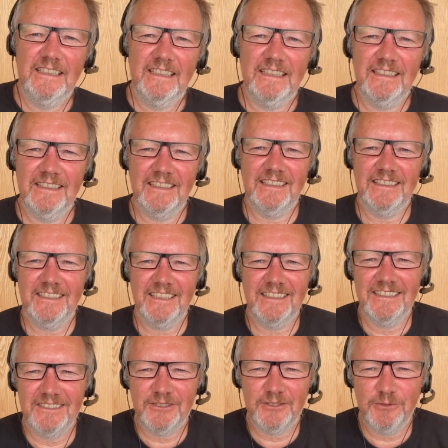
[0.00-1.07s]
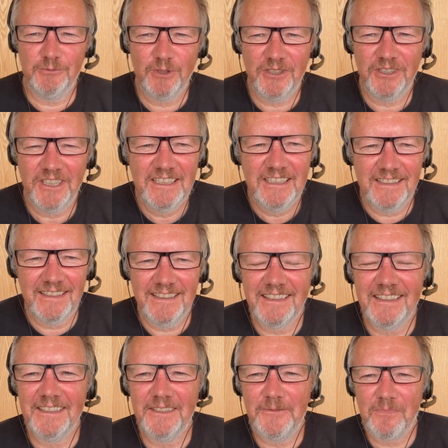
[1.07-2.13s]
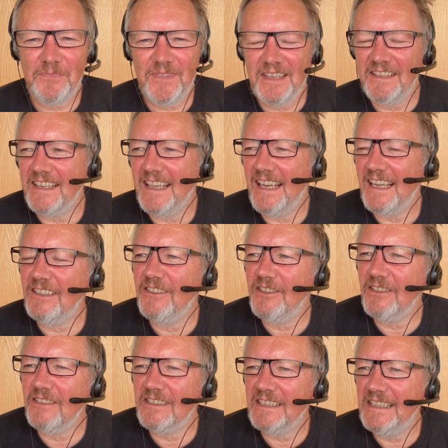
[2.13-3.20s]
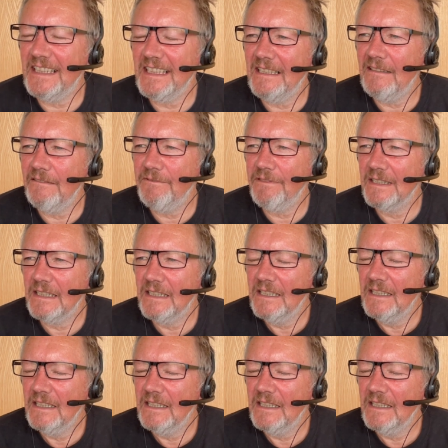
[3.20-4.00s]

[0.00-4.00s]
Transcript: I think it's good work. It actually does give